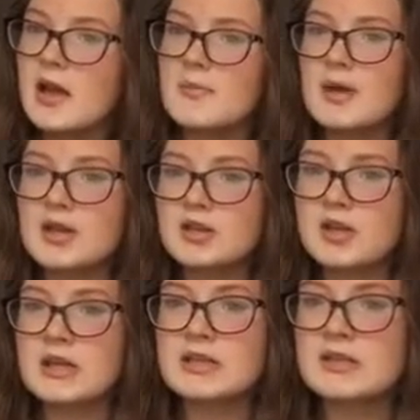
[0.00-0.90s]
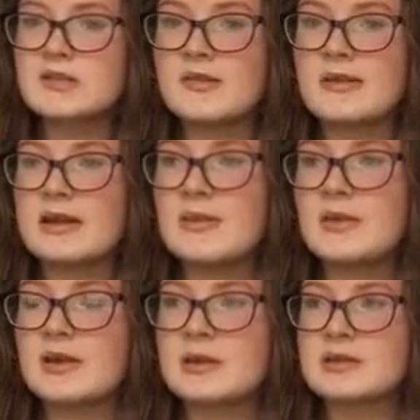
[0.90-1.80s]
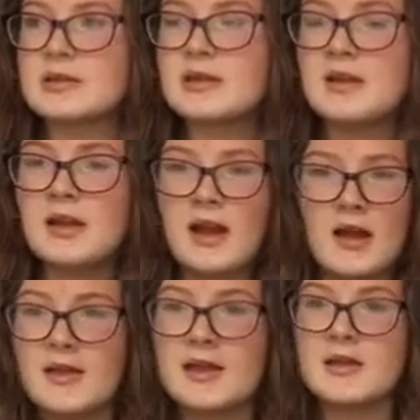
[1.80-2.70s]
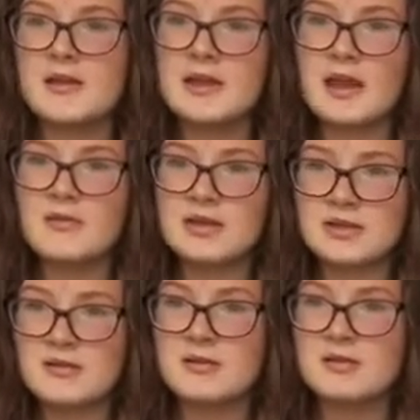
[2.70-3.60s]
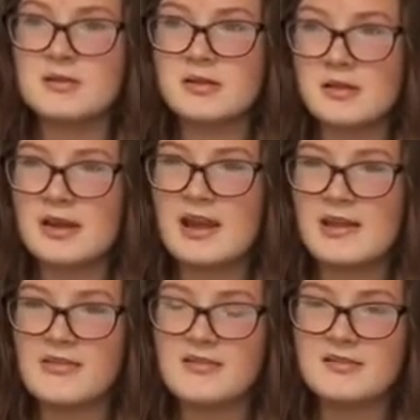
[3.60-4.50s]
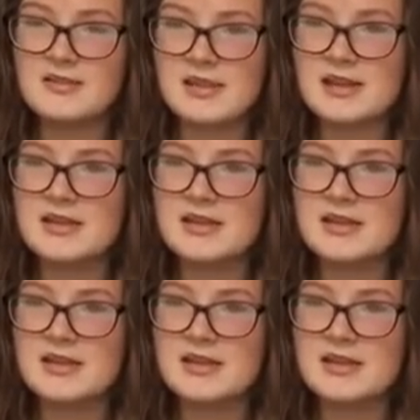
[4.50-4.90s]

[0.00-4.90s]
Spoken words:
Make sure you're still doing that, because at the end of the day we're still doing A-levels next